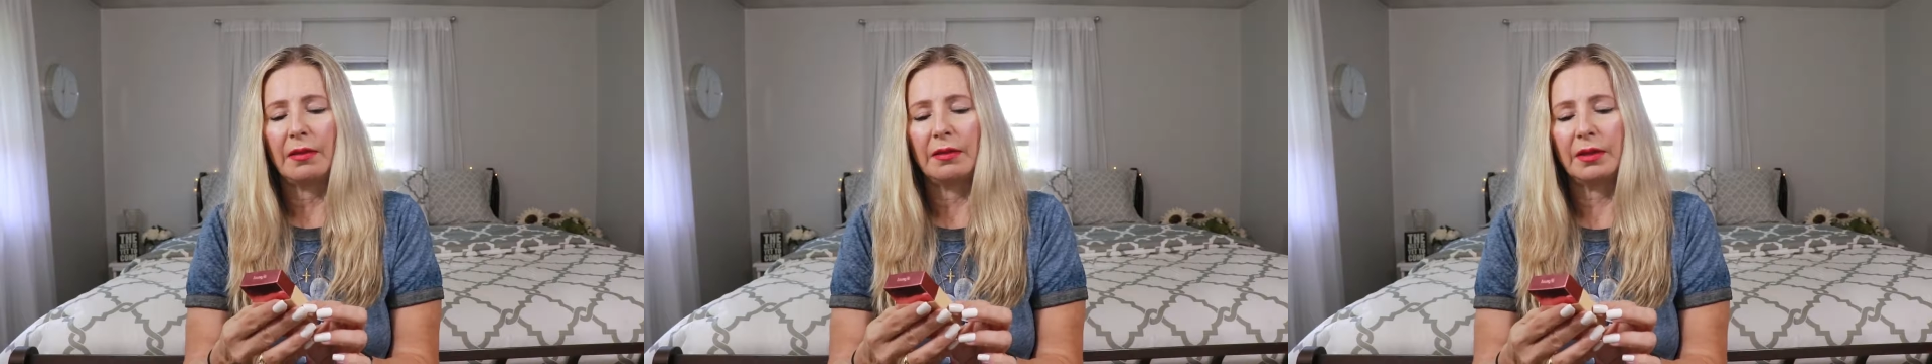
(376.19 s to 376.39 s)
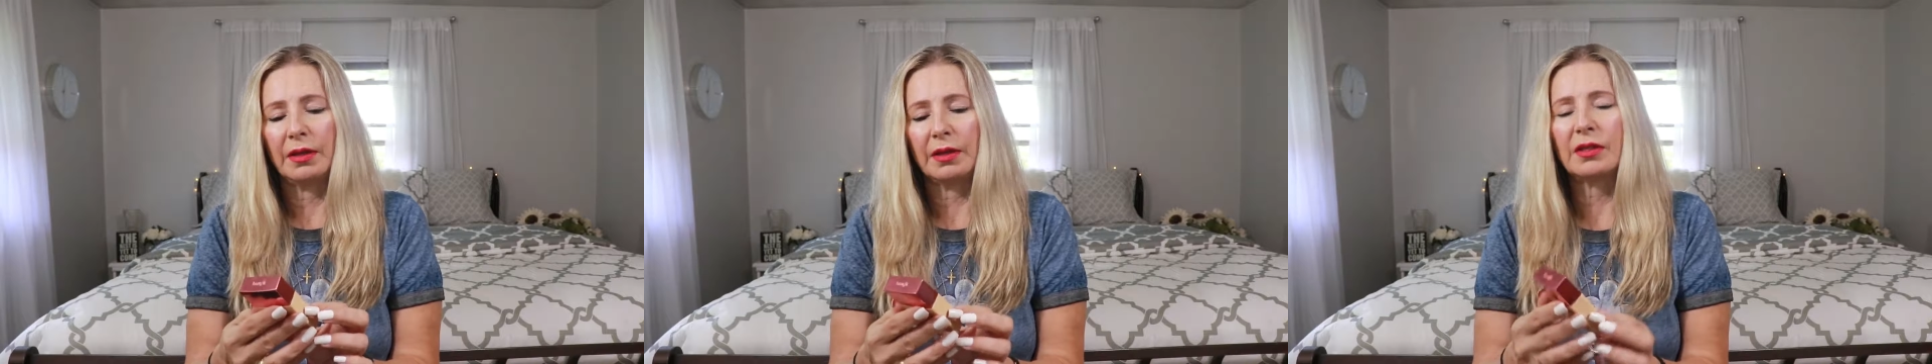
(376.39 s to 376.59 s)

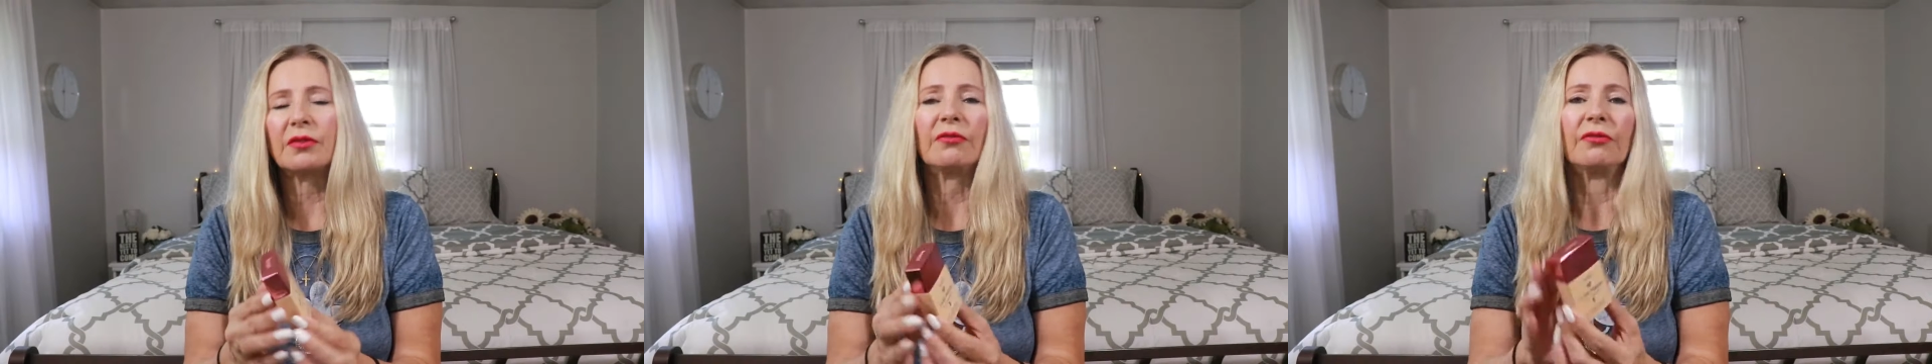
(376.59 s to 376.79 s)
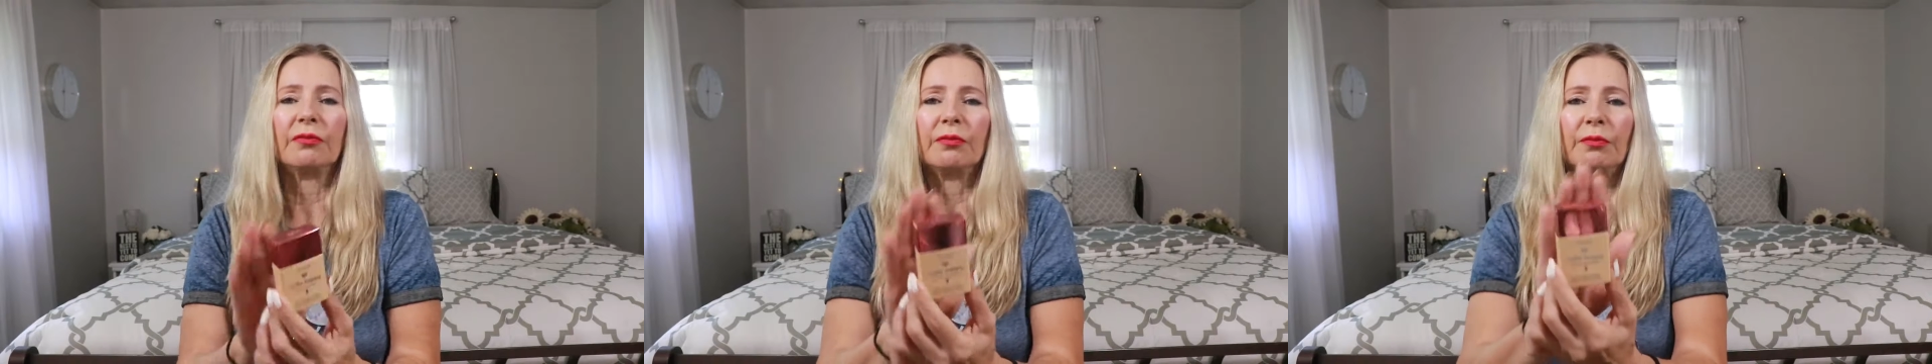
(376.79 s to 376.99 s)

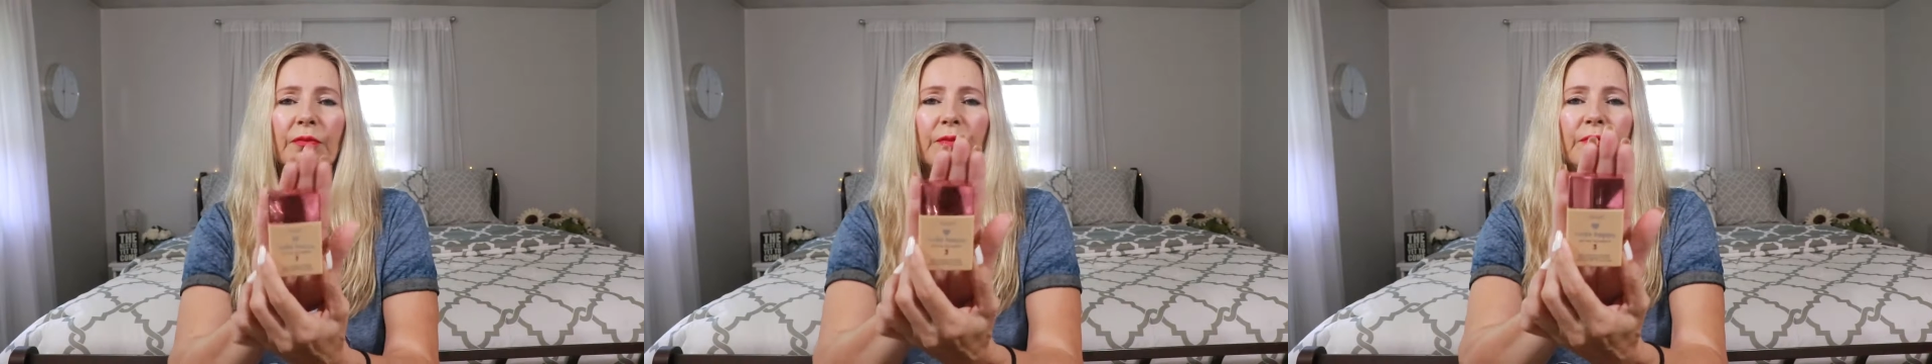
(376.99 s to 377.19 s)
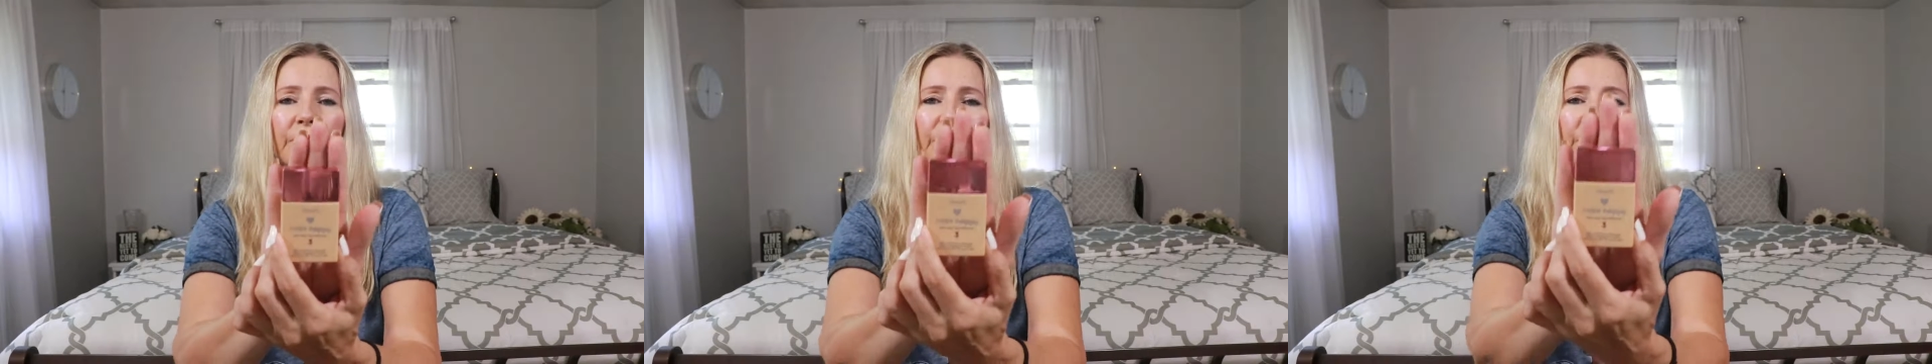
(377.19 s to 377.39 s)
this
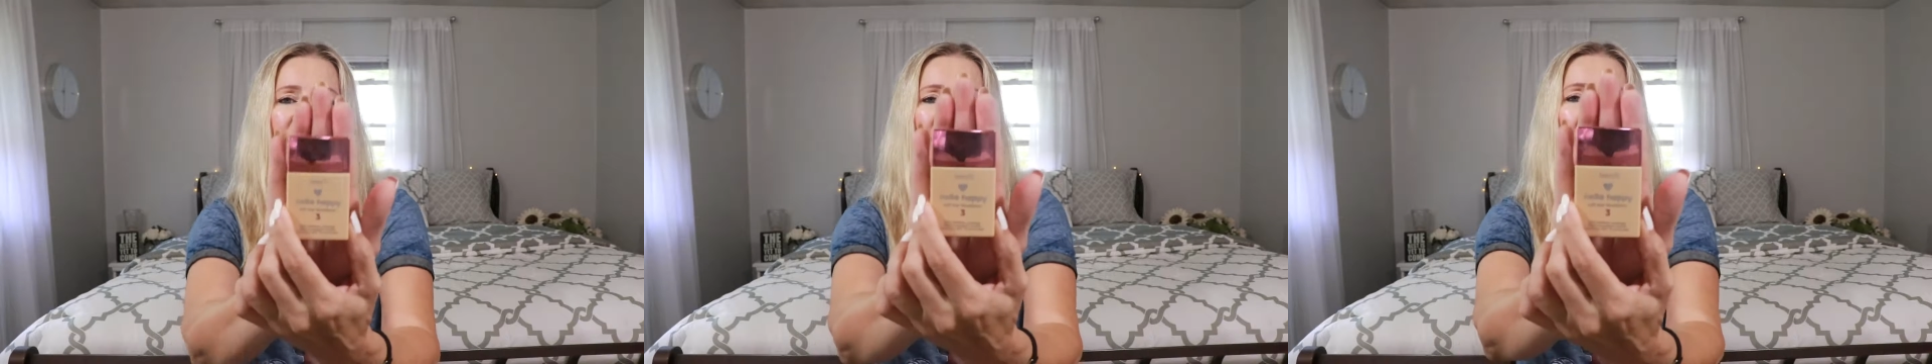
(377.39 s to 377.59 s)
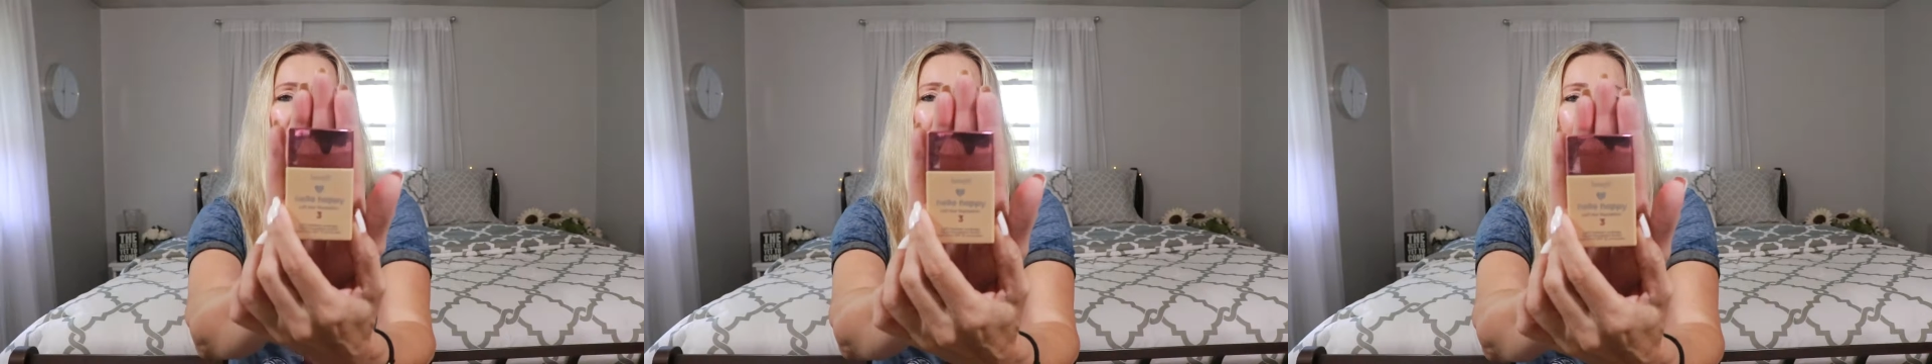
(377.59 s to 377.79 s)

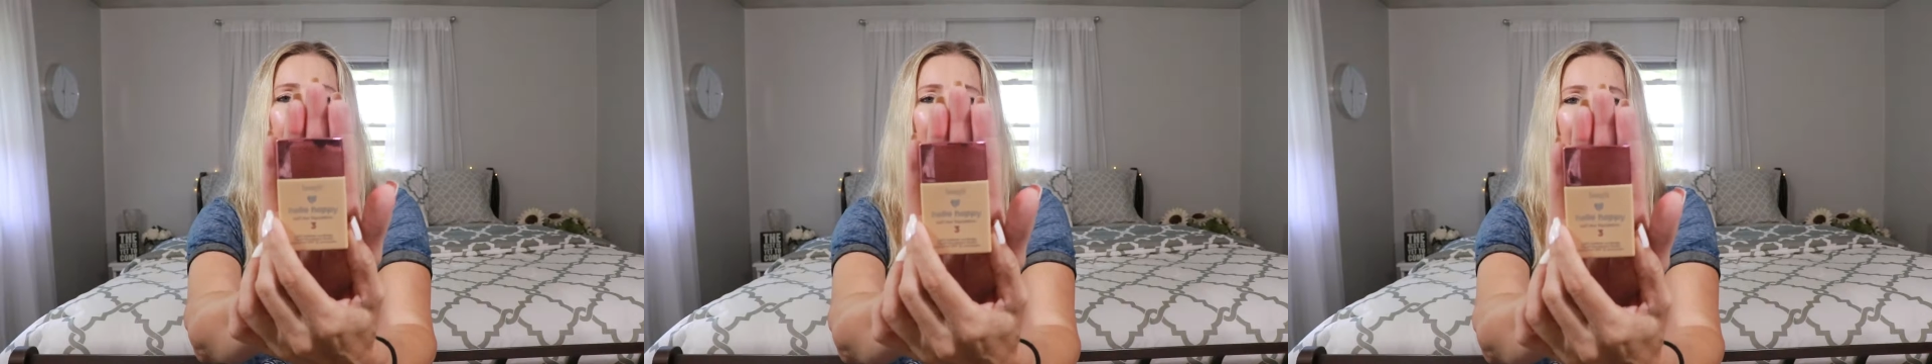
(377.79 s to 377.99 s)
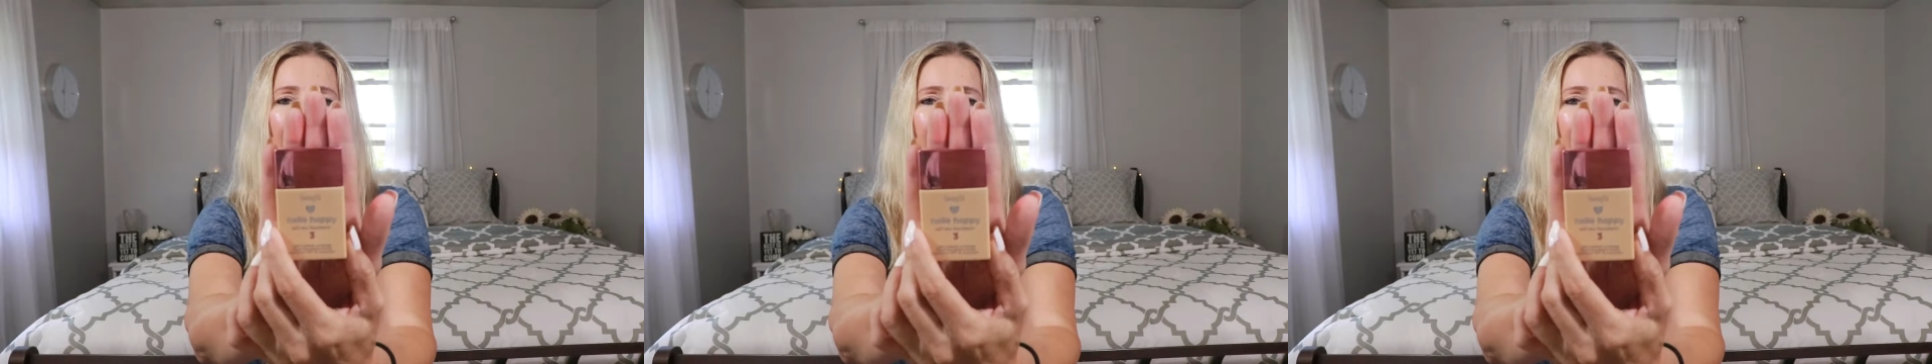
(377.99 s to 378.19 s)
from
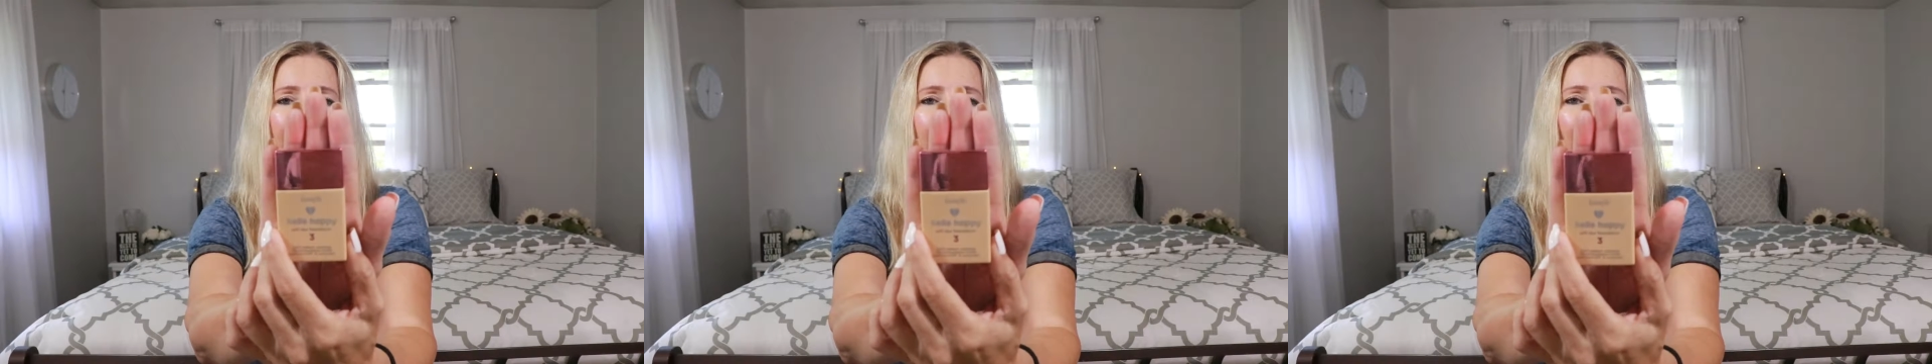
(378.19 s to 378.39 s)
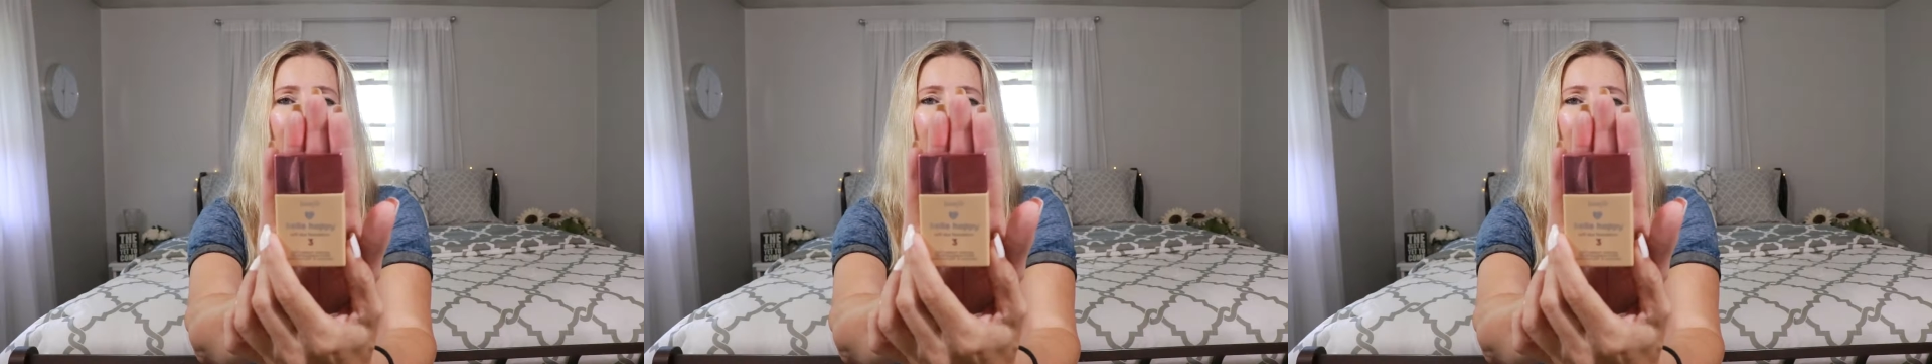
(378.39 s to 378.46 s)
Benefit